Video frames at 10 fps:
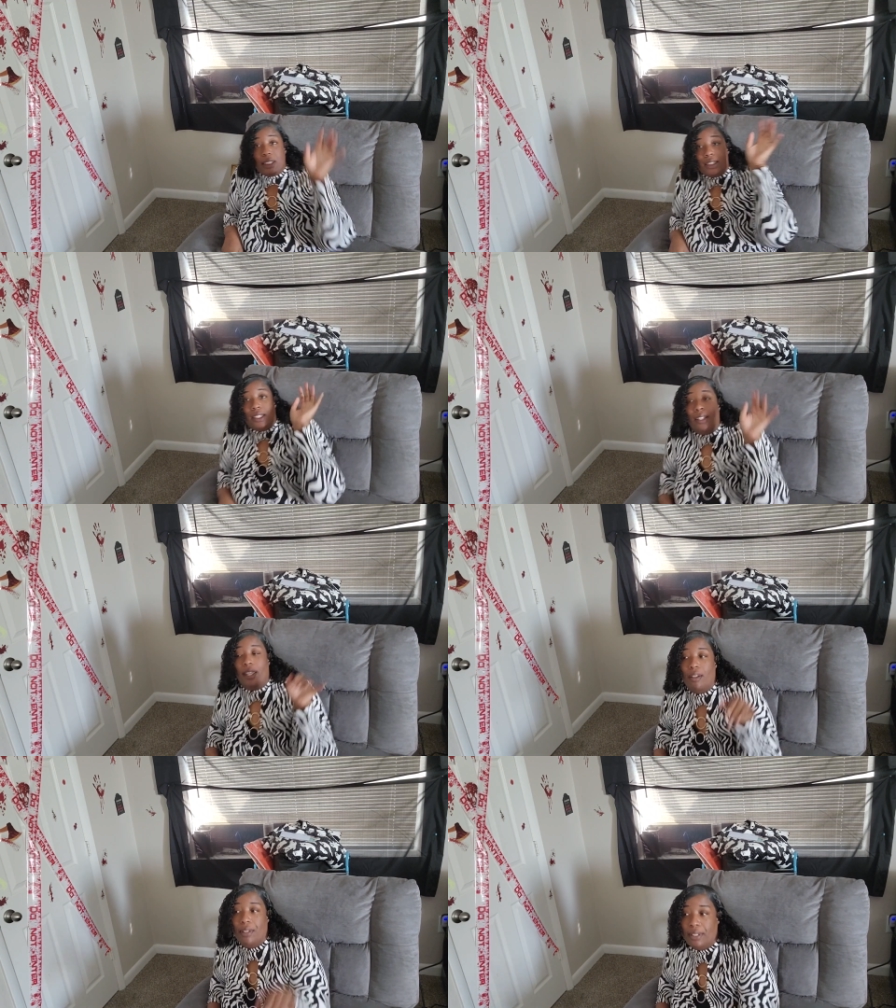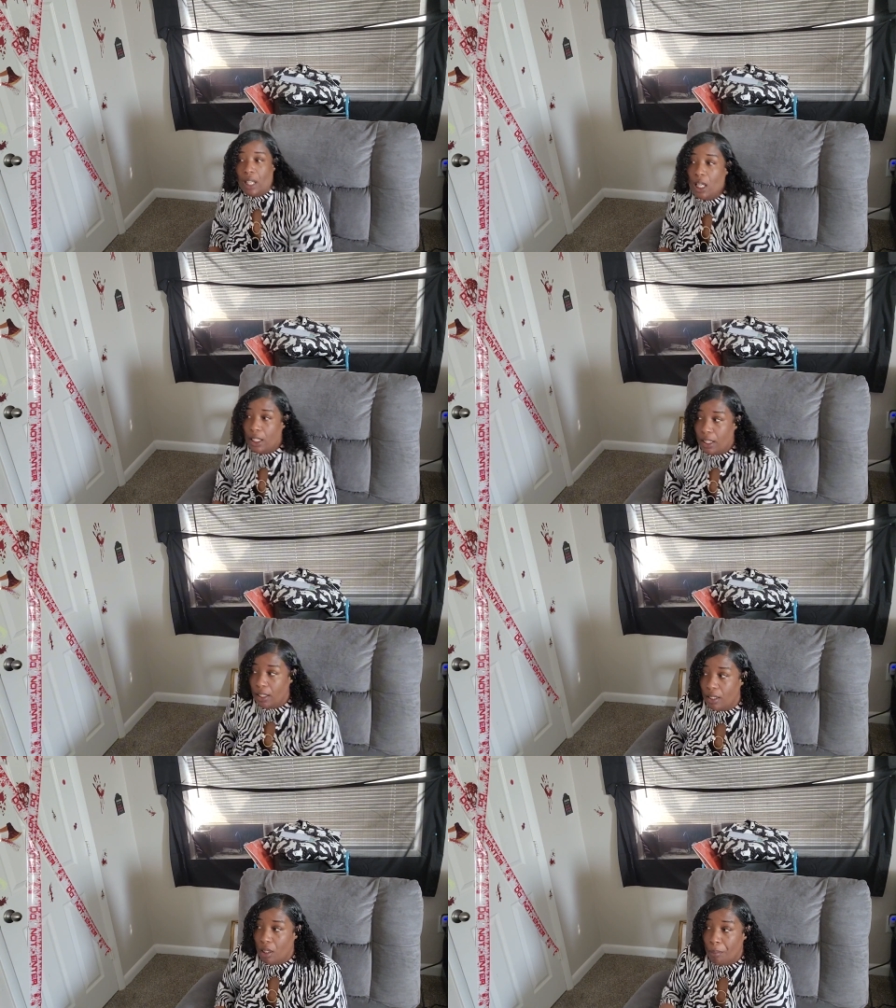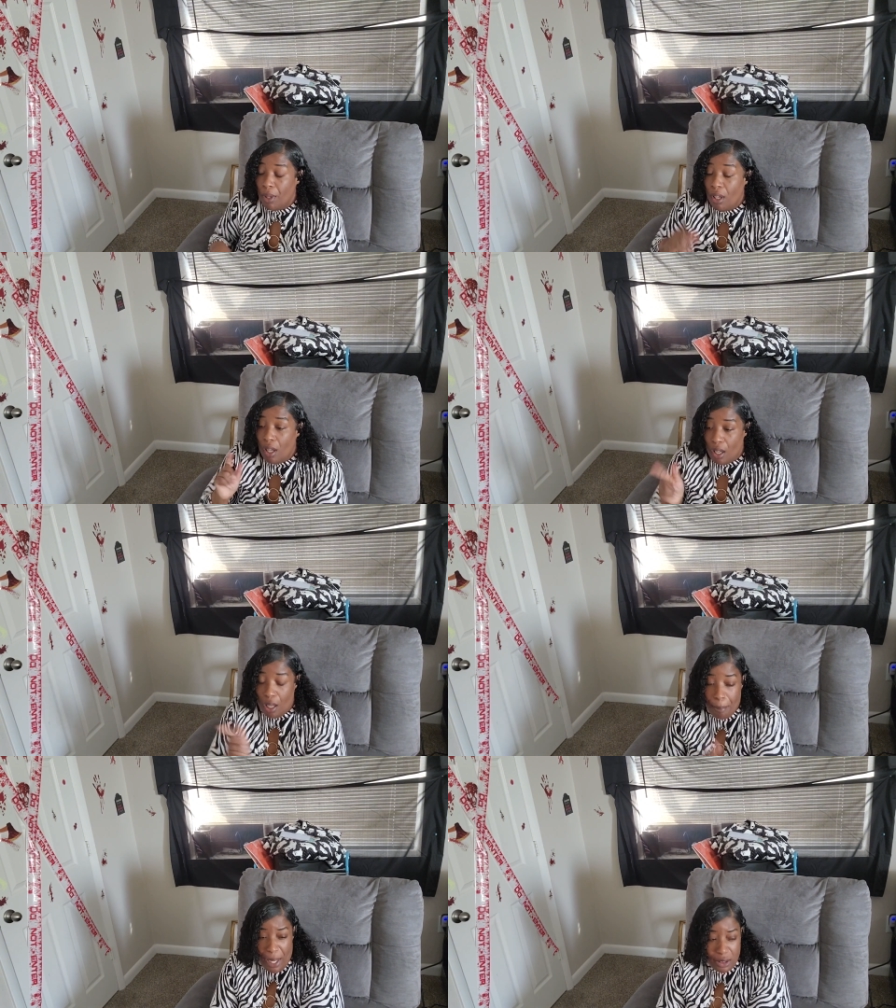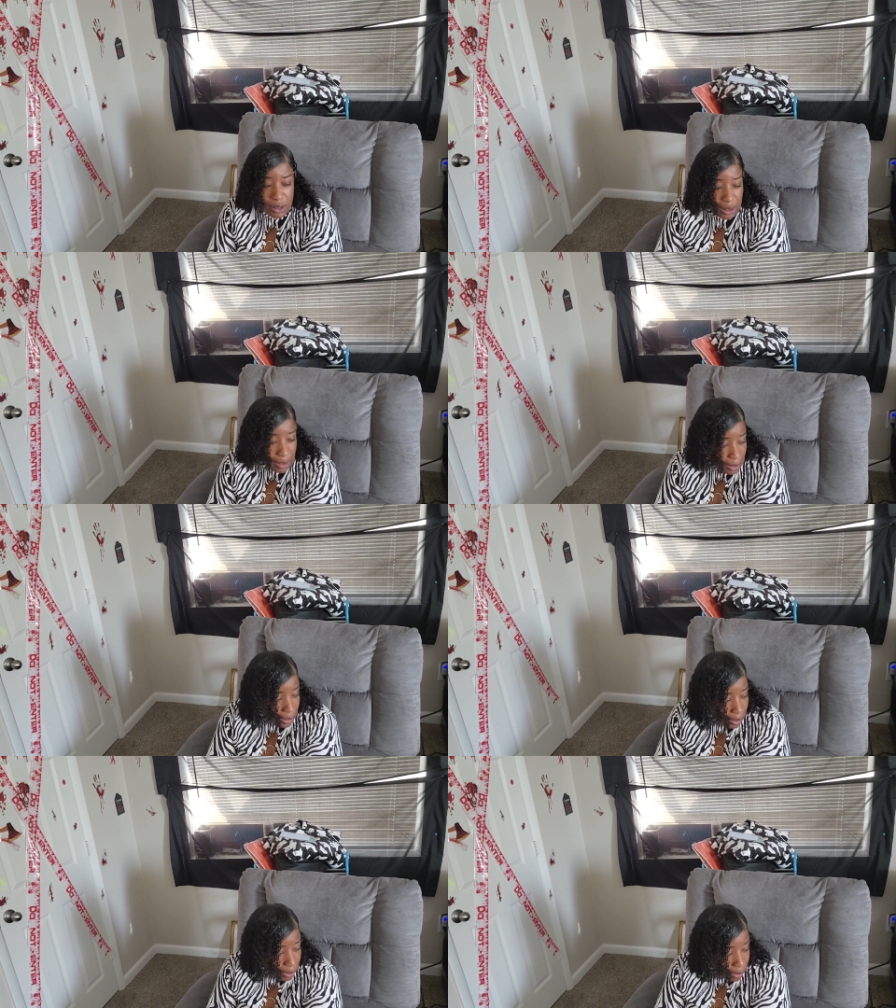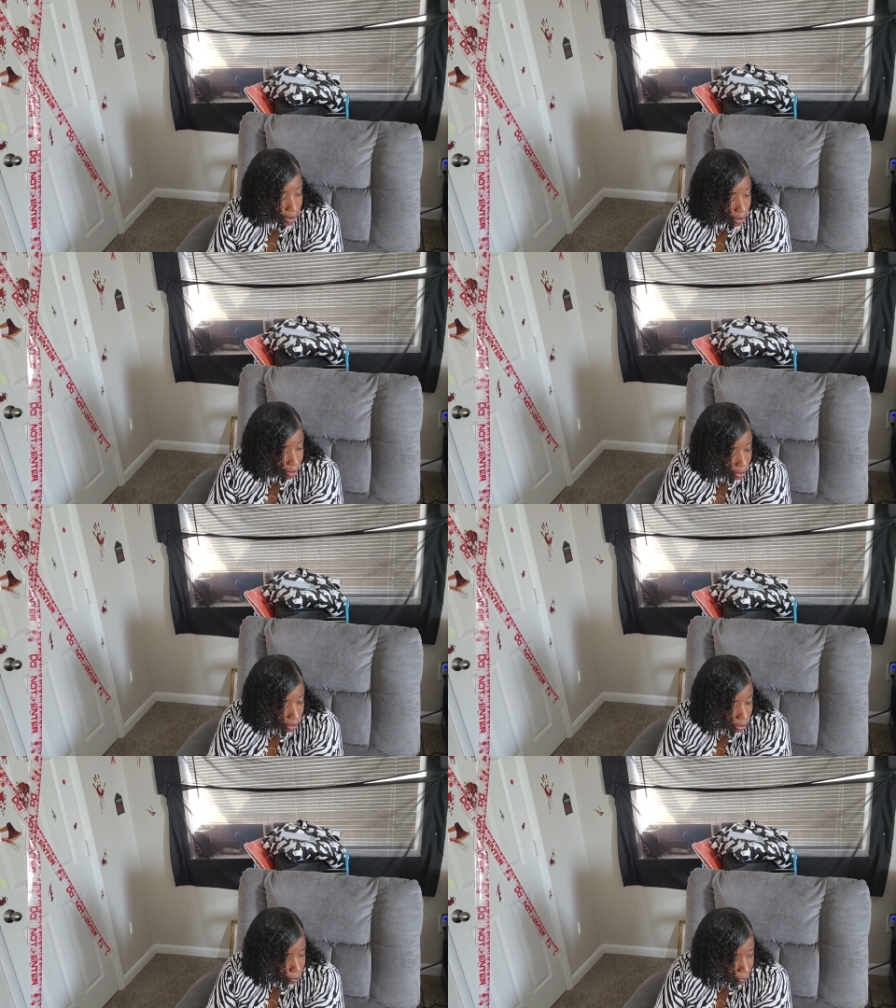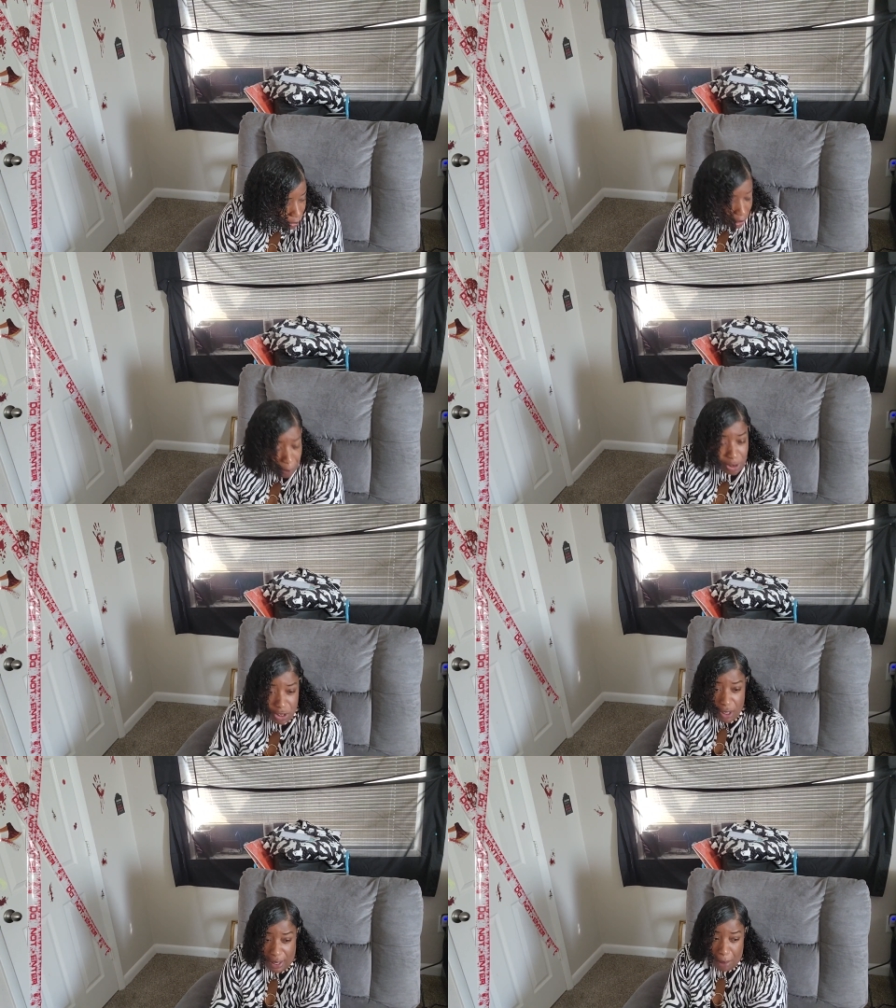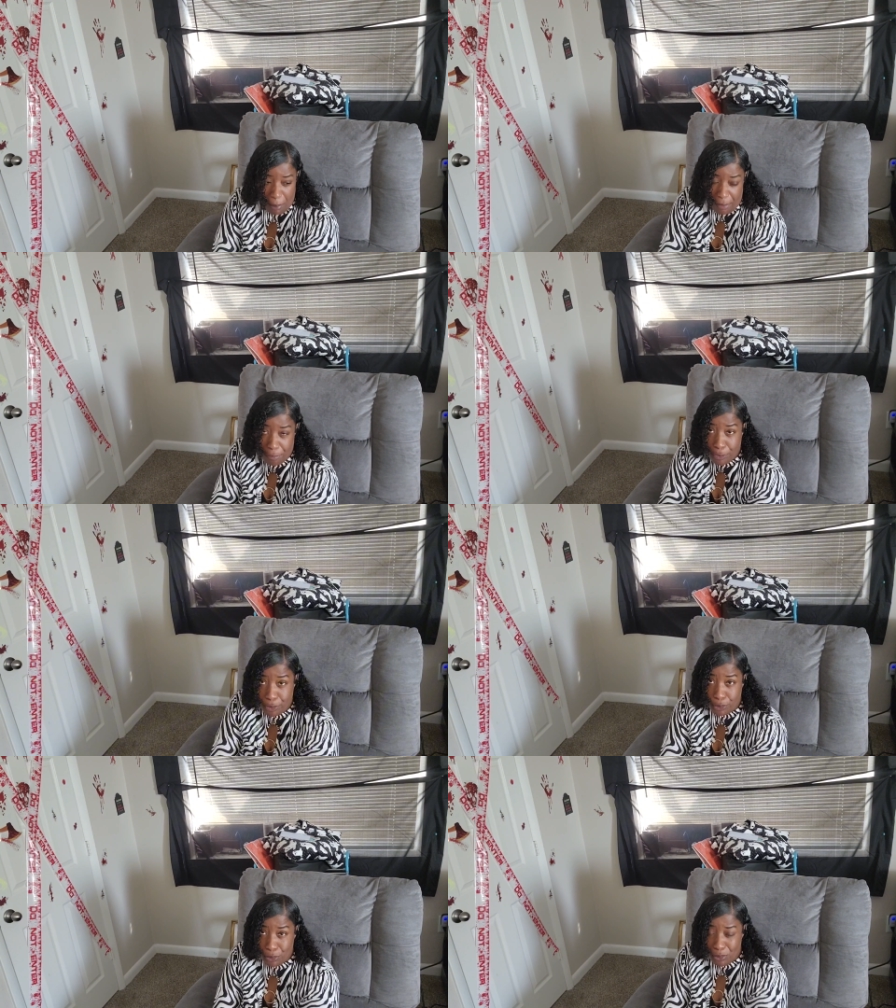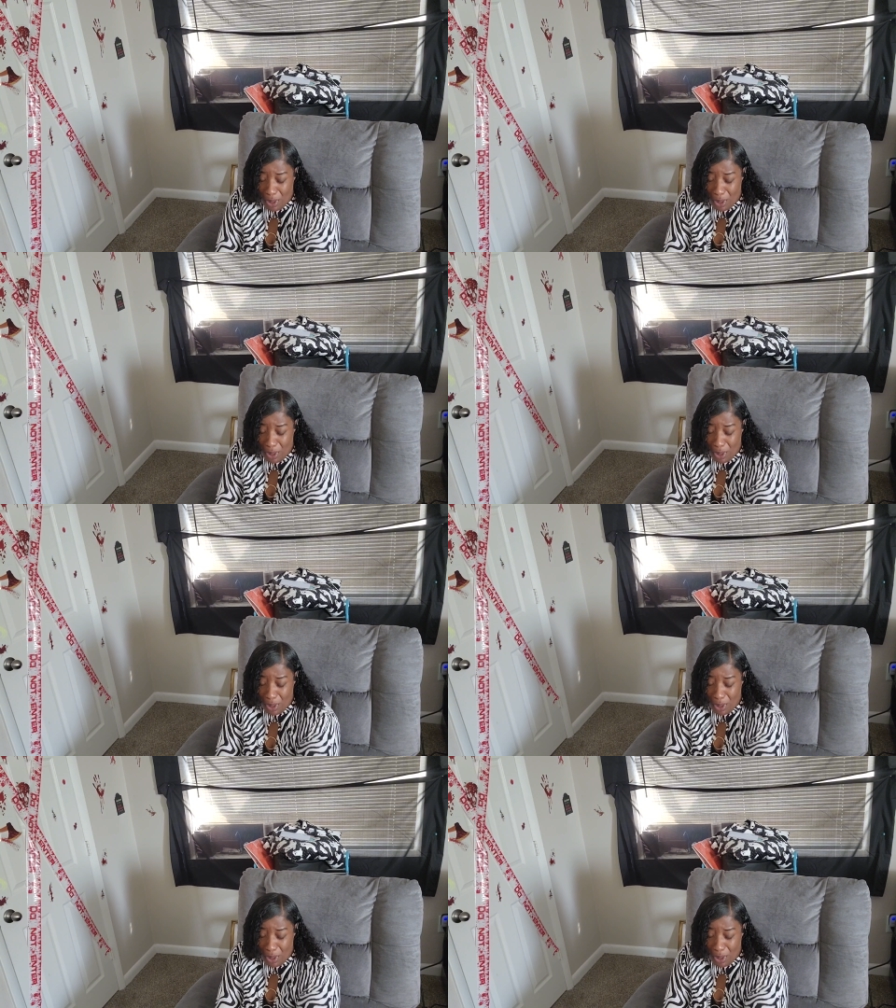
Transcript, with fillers: to sit down and I am about to eat, and I'm gonna show y'all my food.